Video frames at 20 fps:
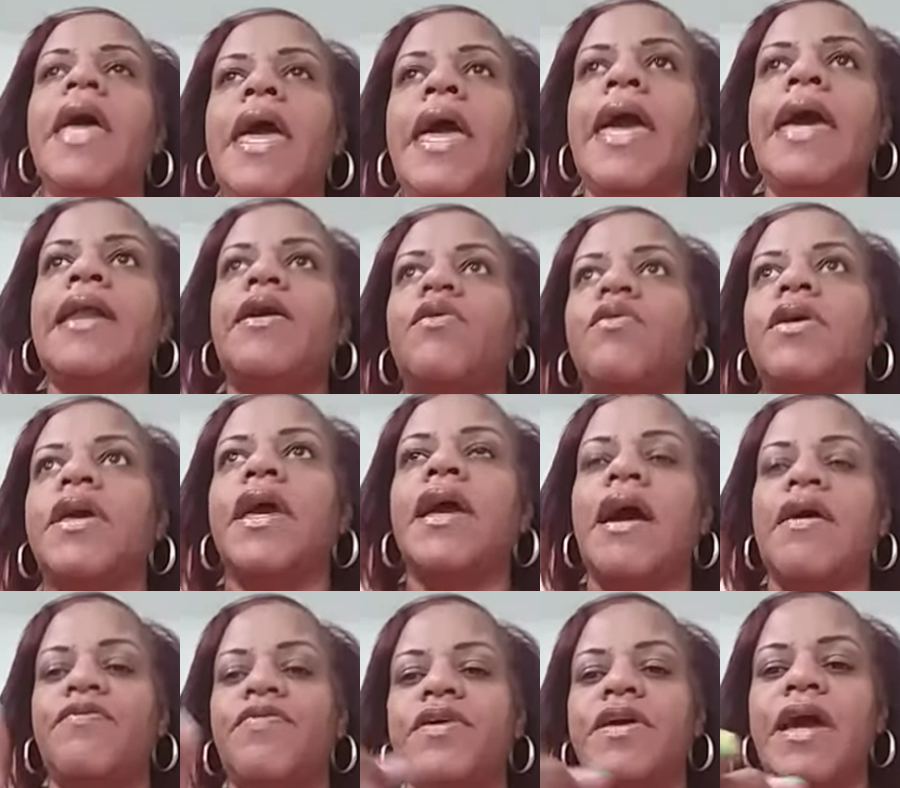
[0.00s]
And okay,
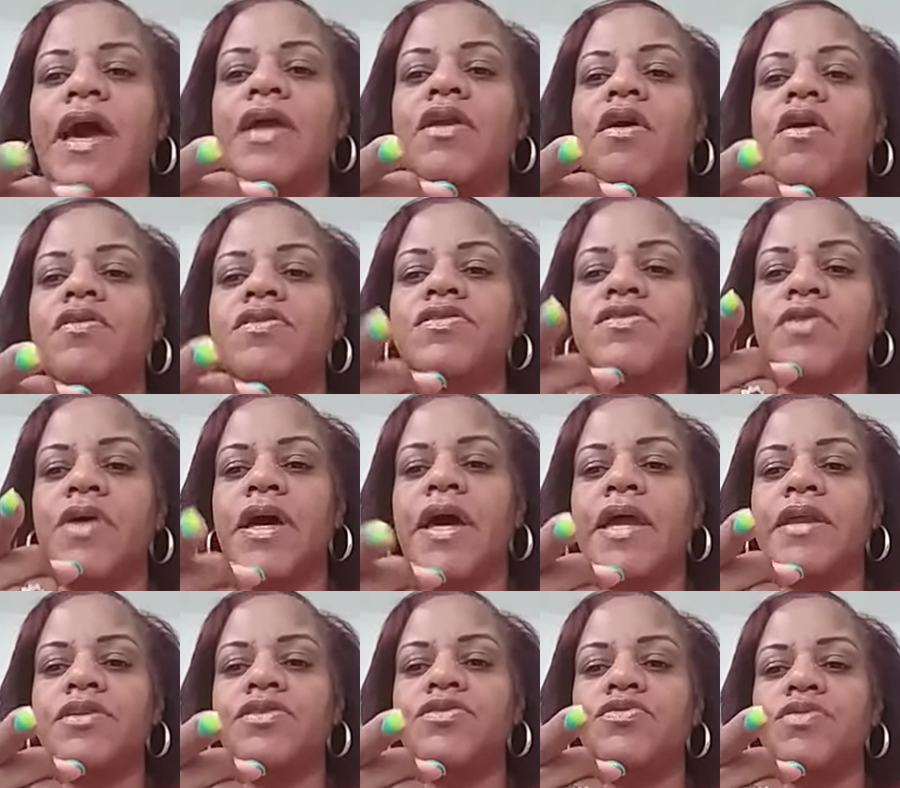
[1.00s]
I forgot also I
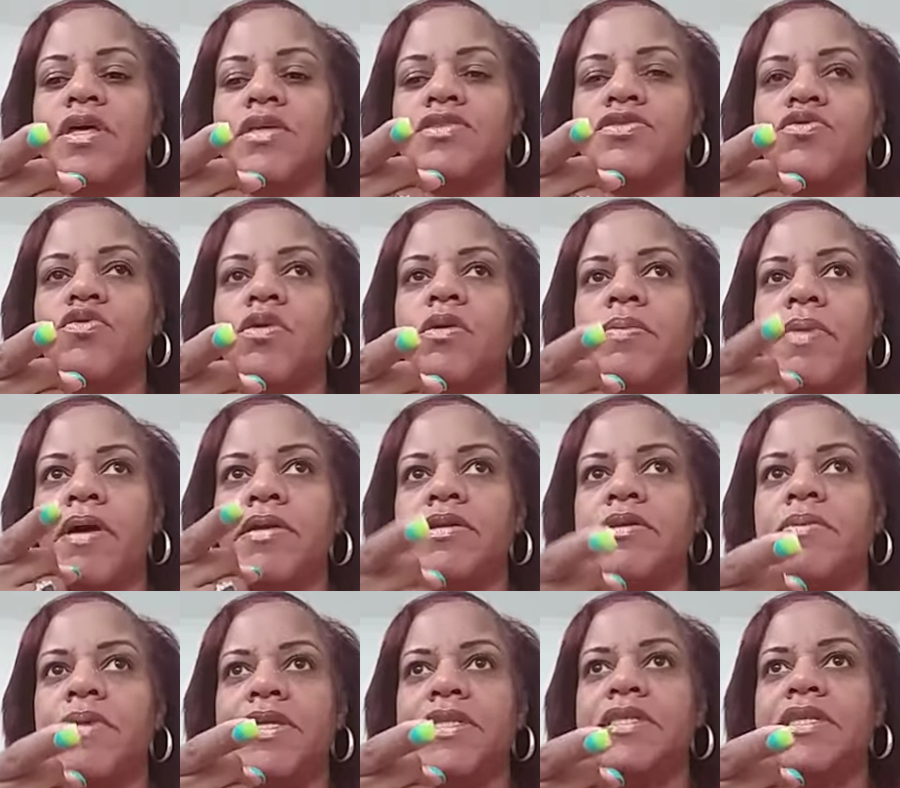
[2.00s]
got to do that story about
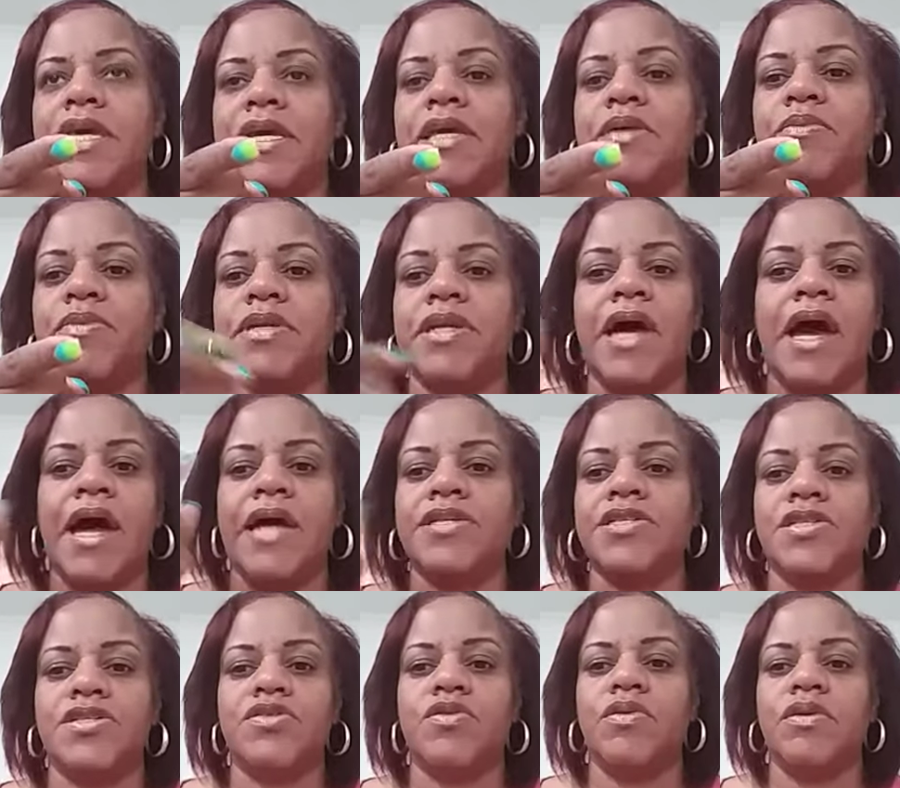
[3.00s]
Nicki Minaj.
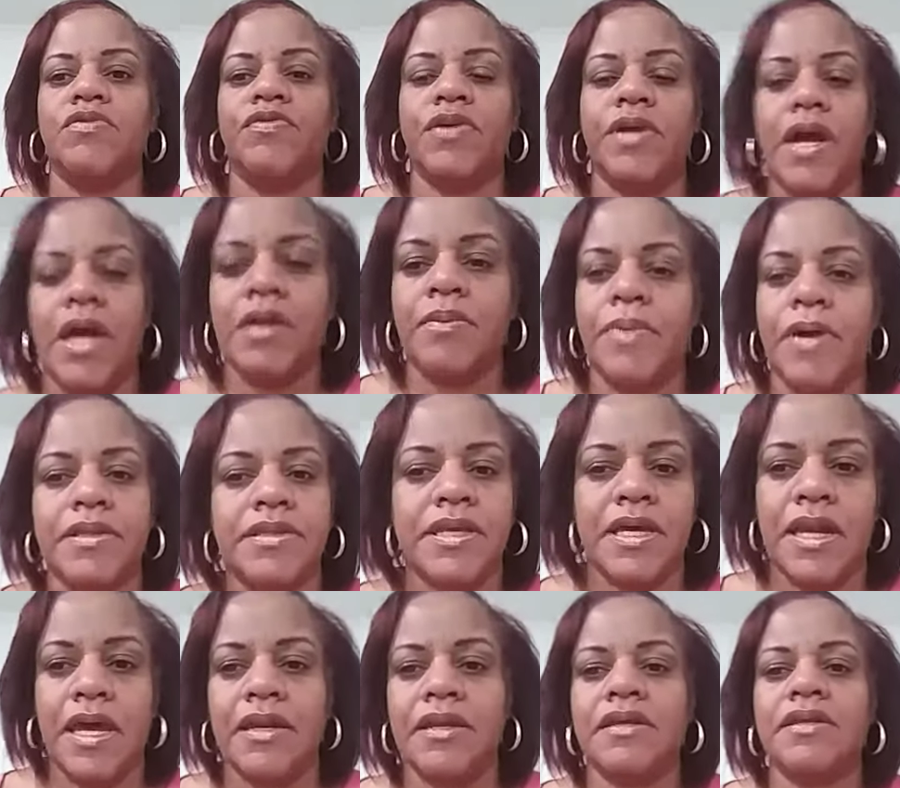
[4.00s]
I totally forgot about
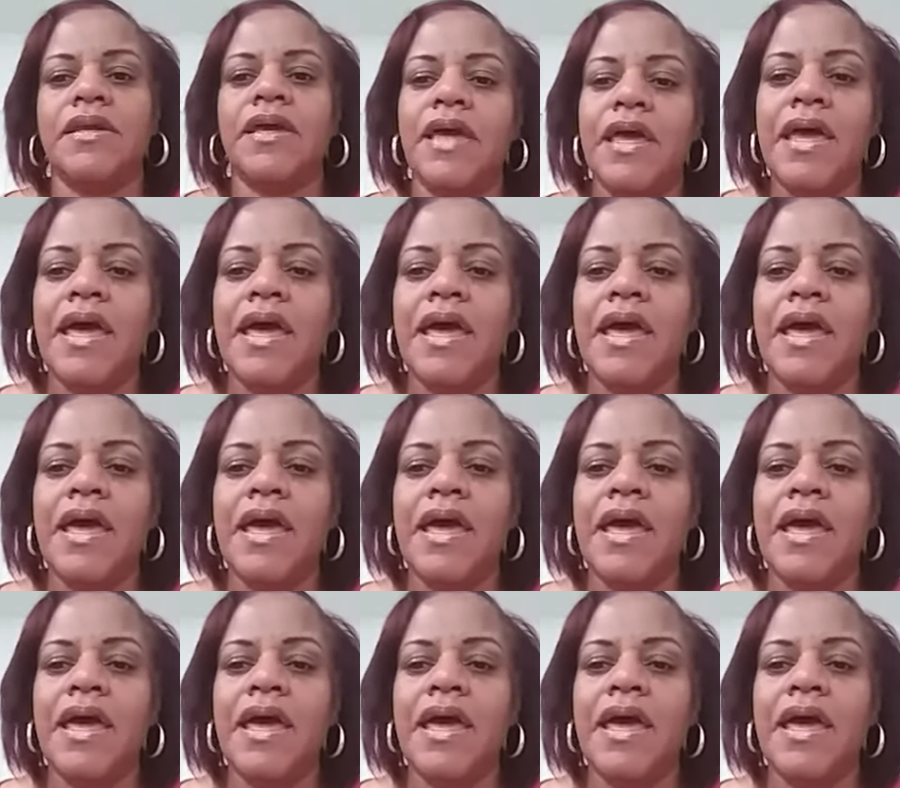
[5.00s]
that. I didn't.